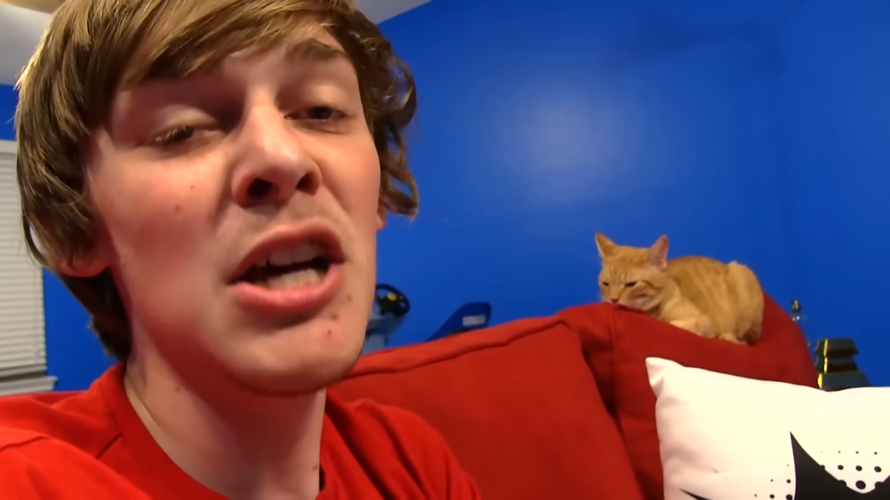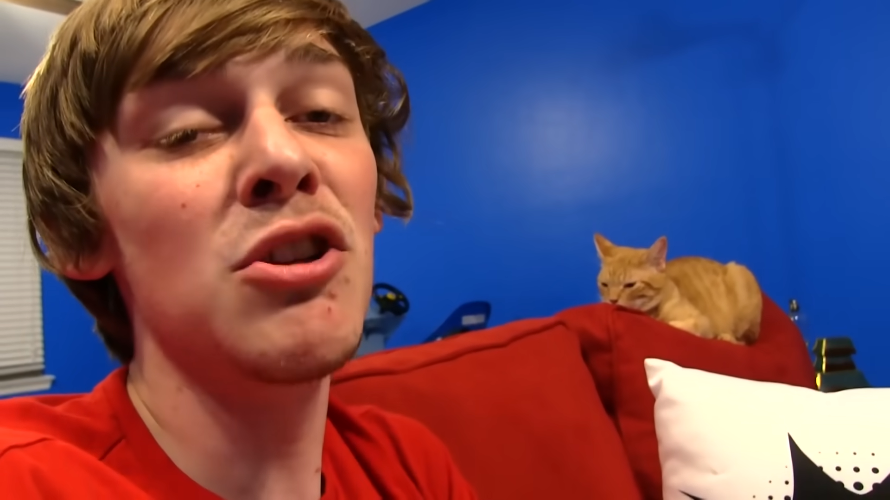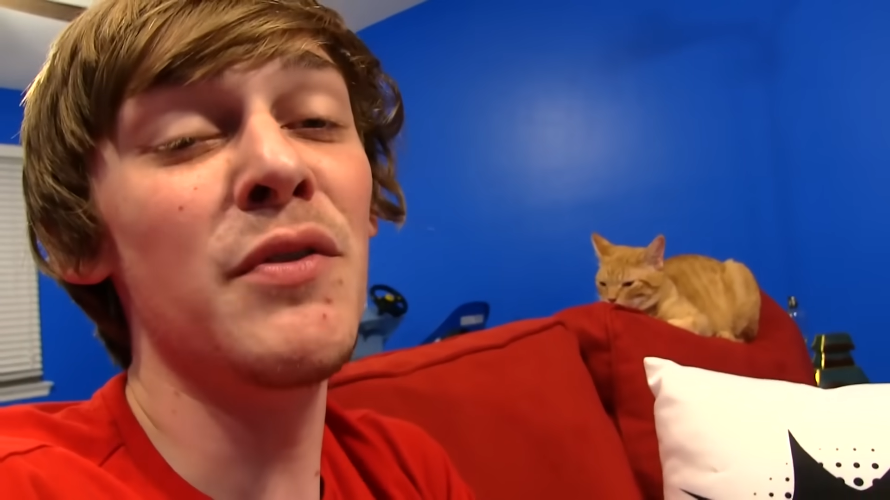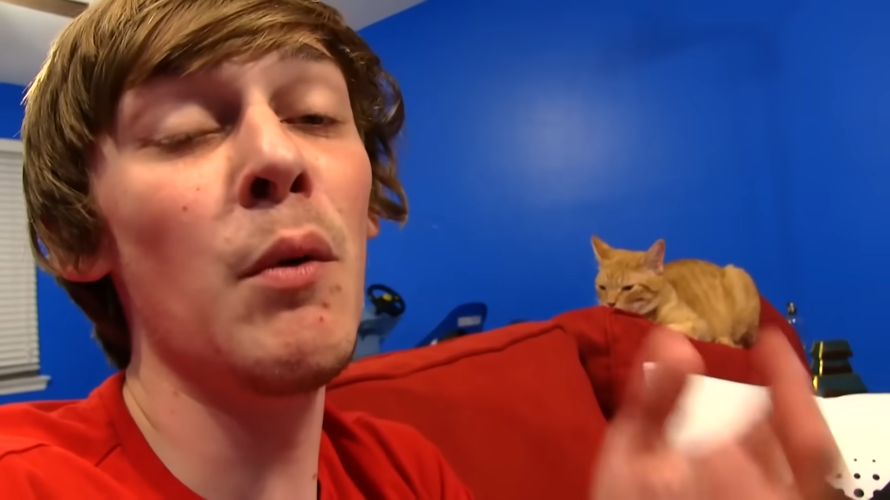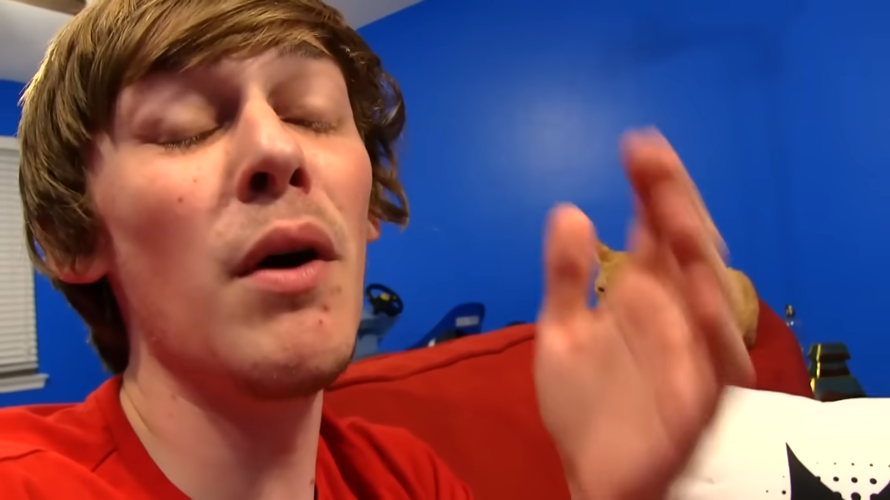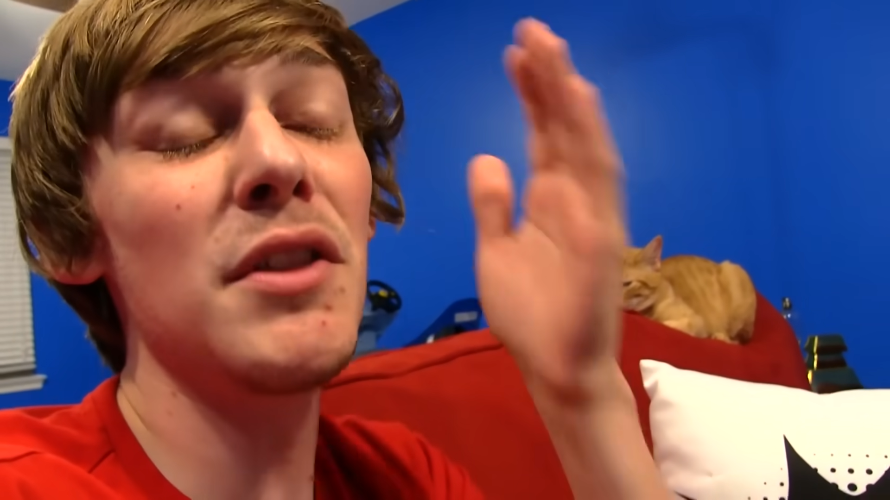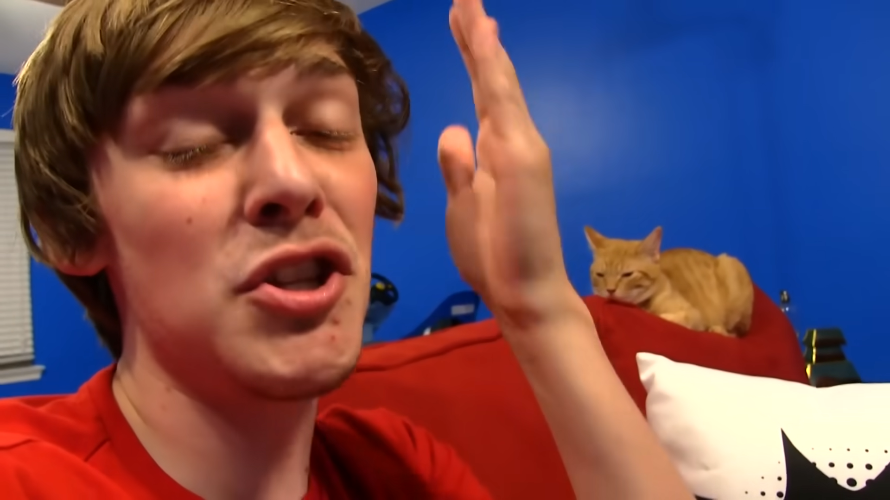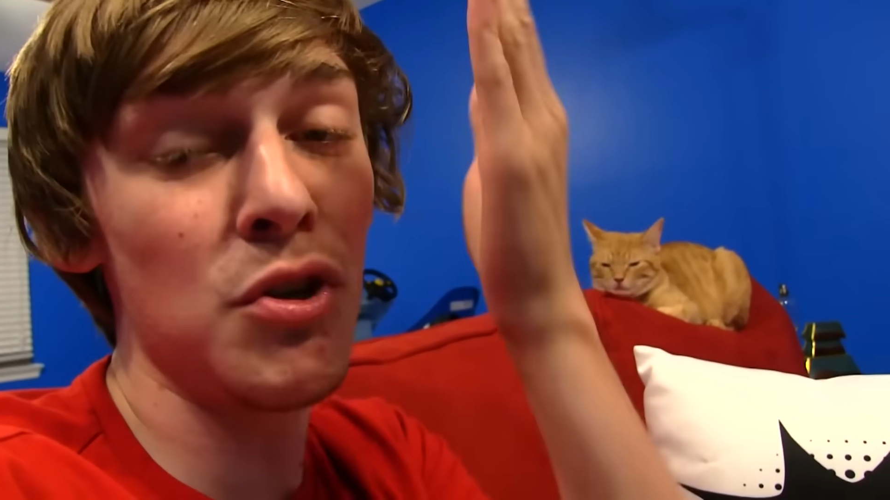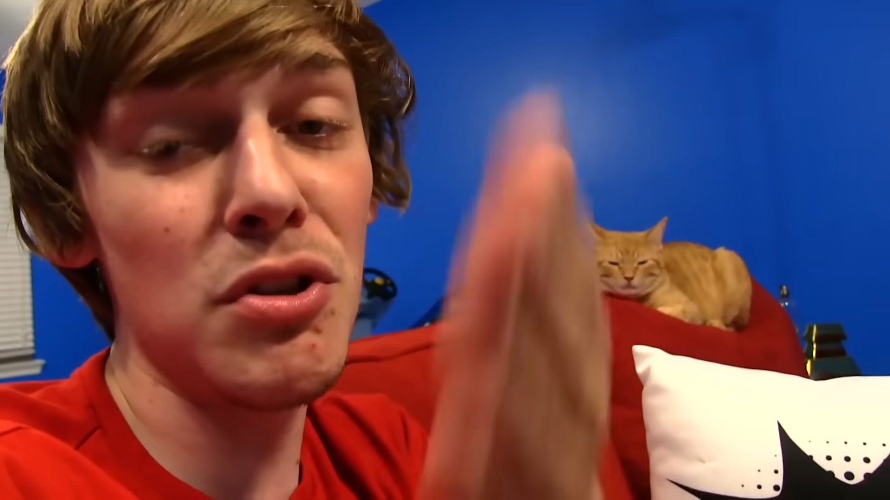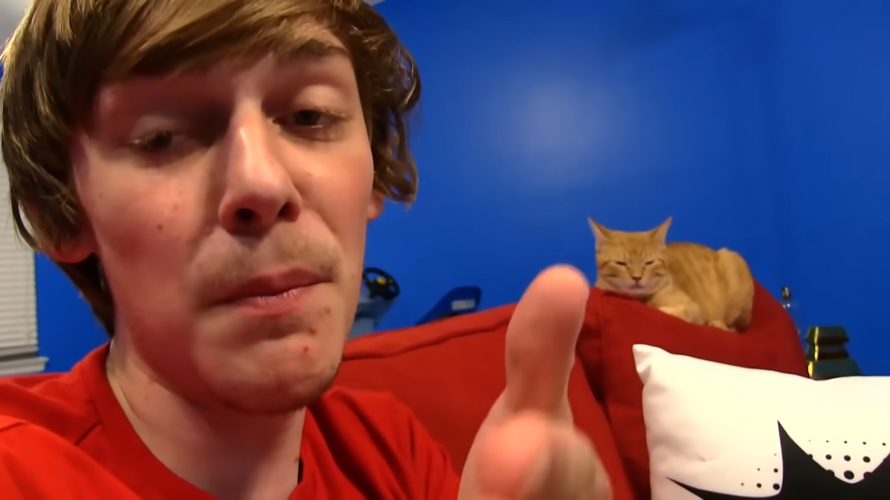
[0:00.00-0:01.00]
So if you want
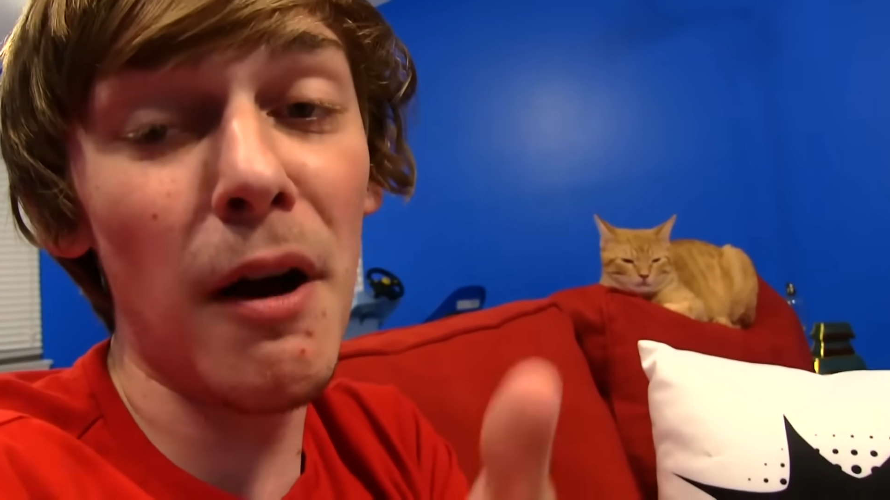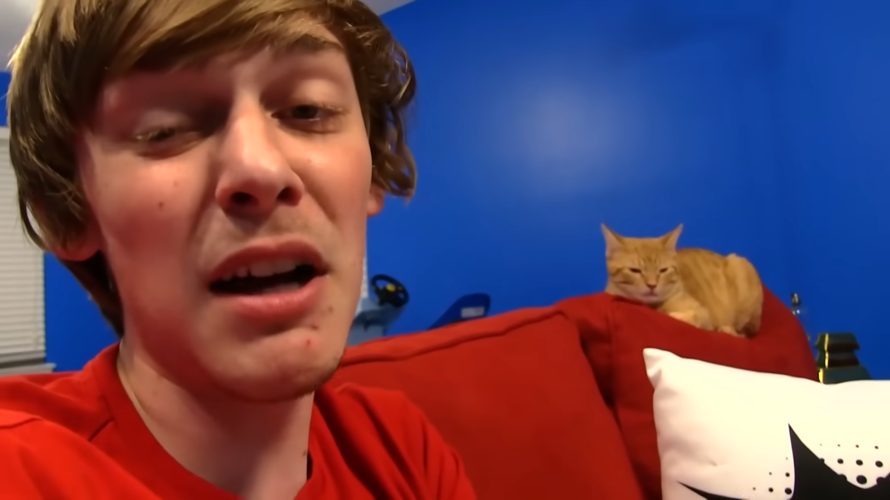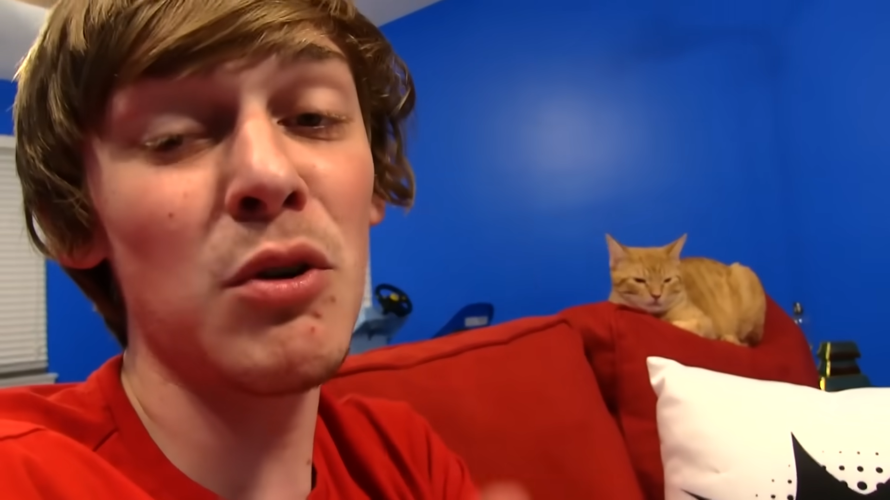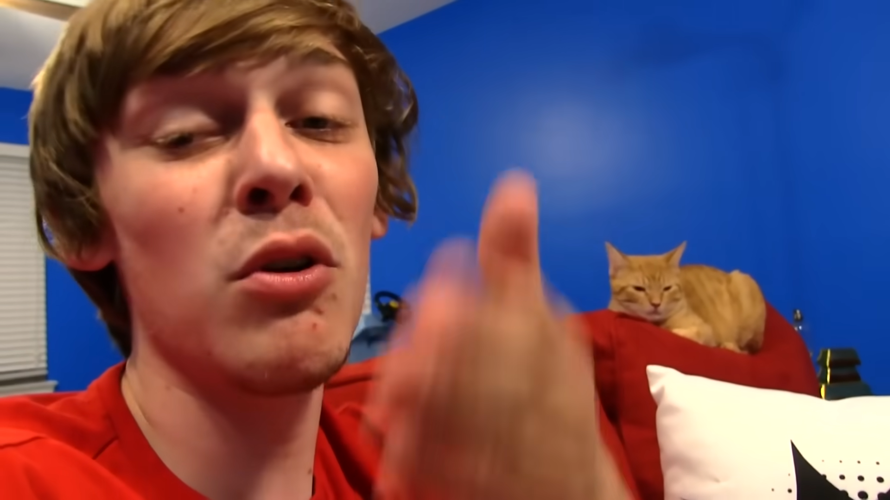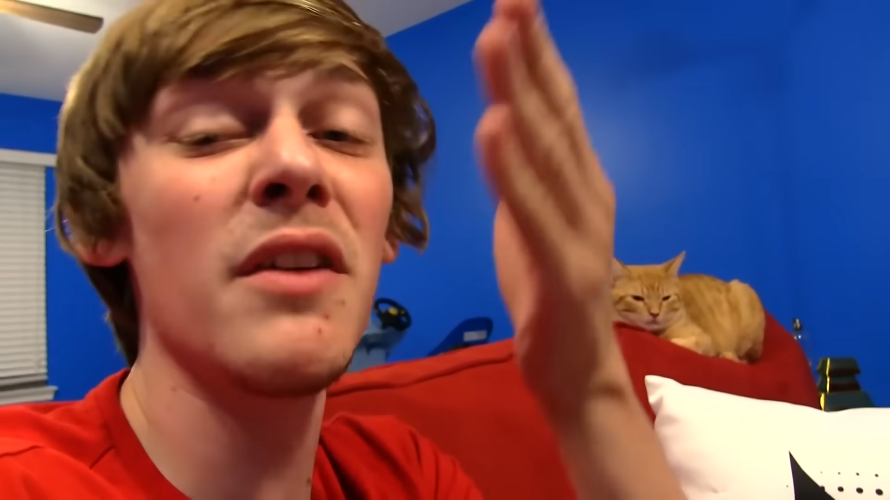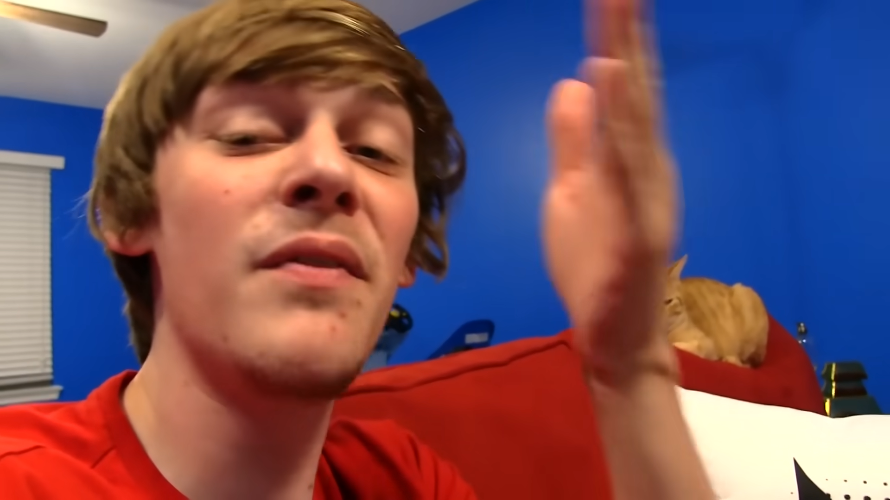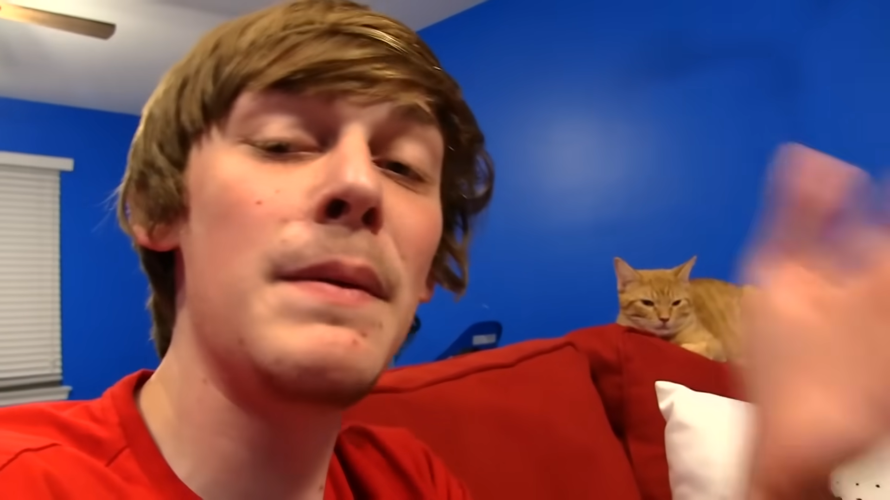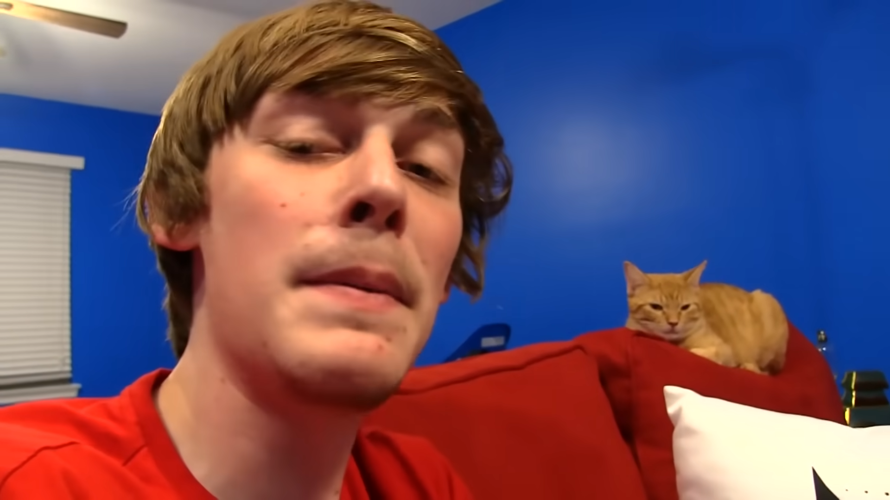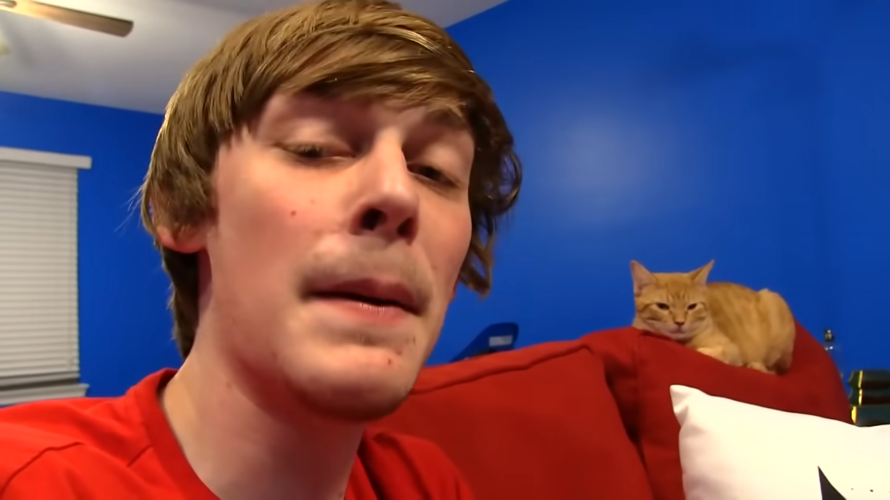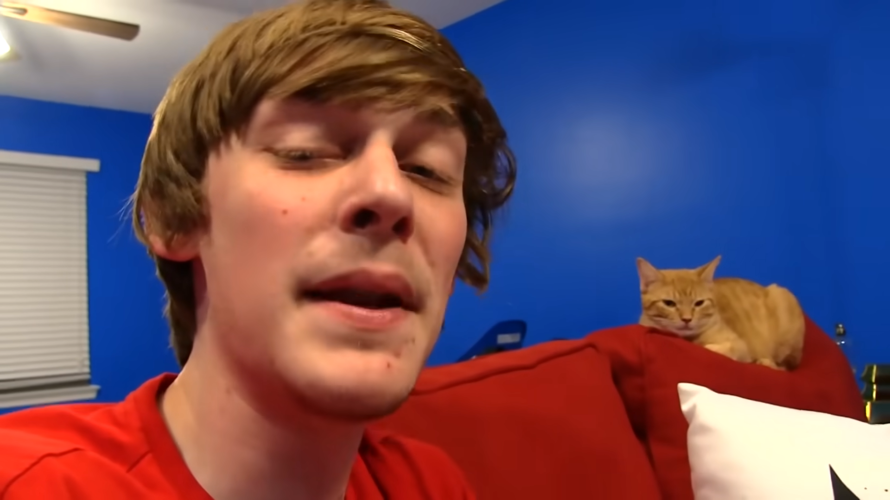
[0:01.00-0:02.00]
the Junior box or the
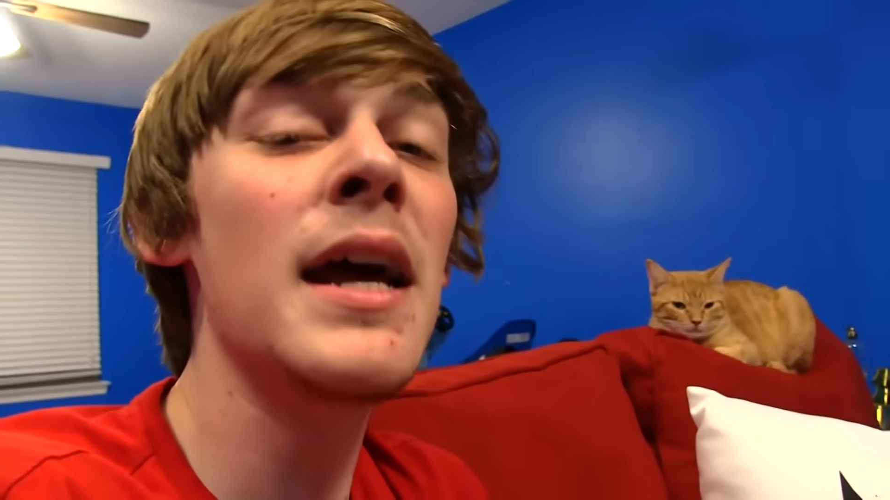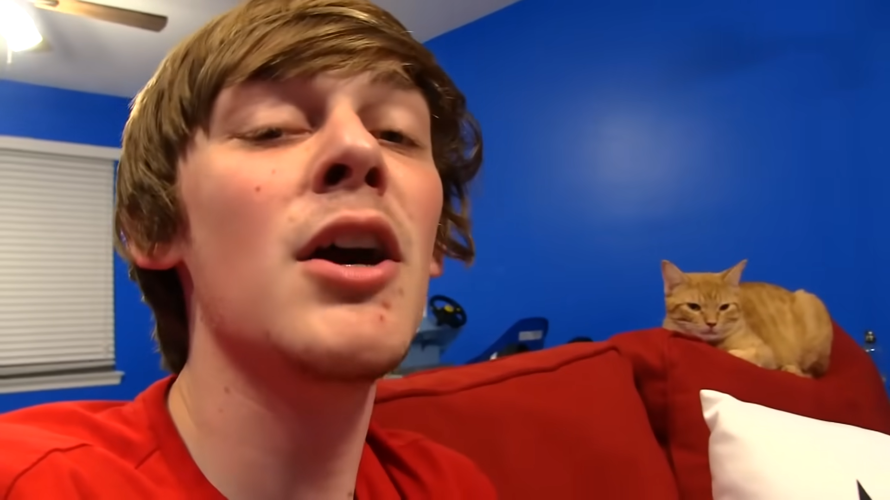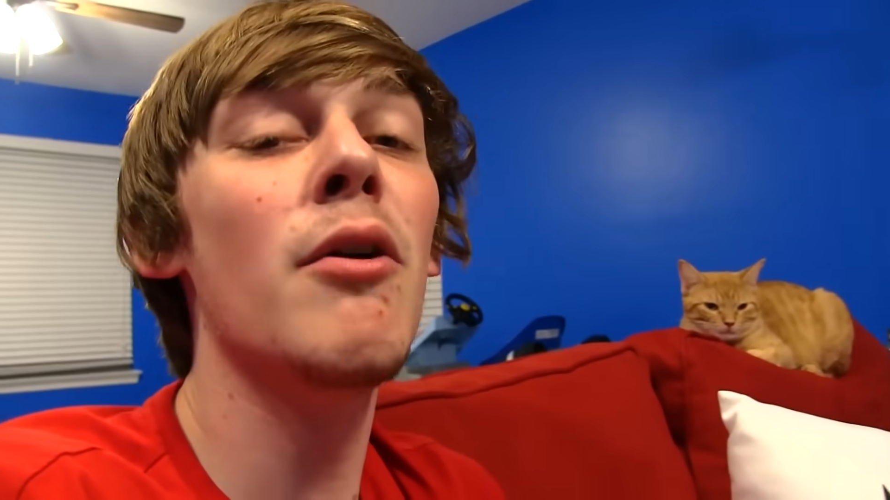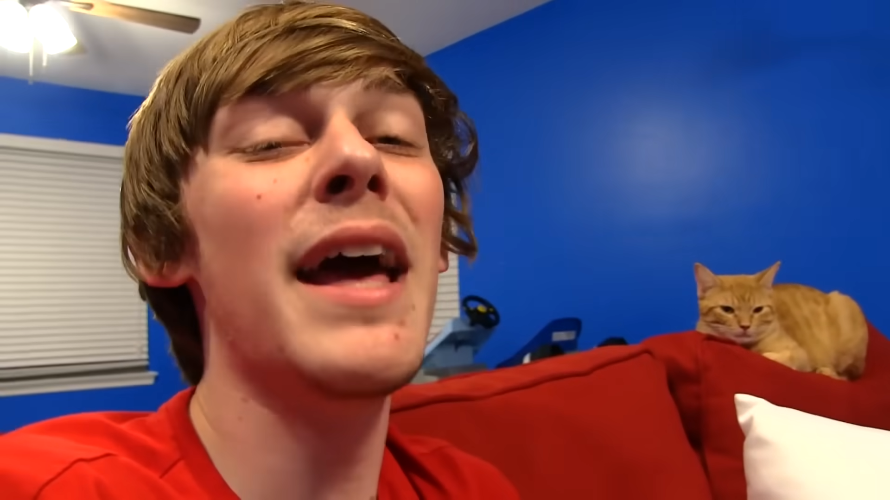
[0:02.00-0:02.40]
Phoebe puppet,